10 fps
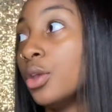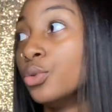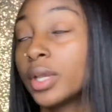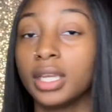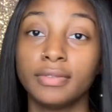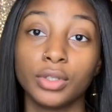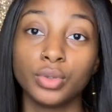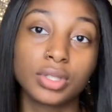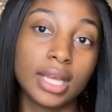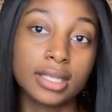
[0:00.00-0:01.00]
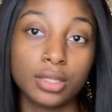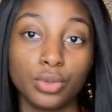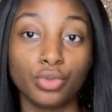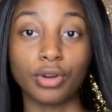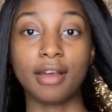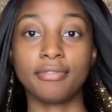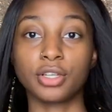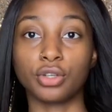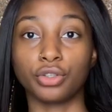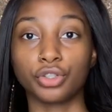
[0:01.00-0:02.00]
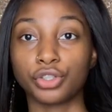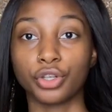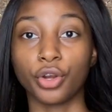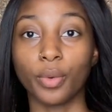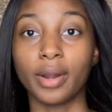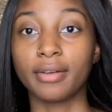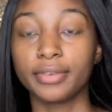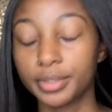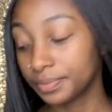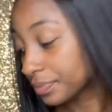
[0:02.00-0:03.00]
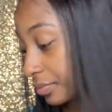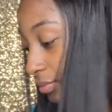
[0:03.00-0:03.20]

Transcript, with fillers: you can even use that to do graphics on your shirt or whatever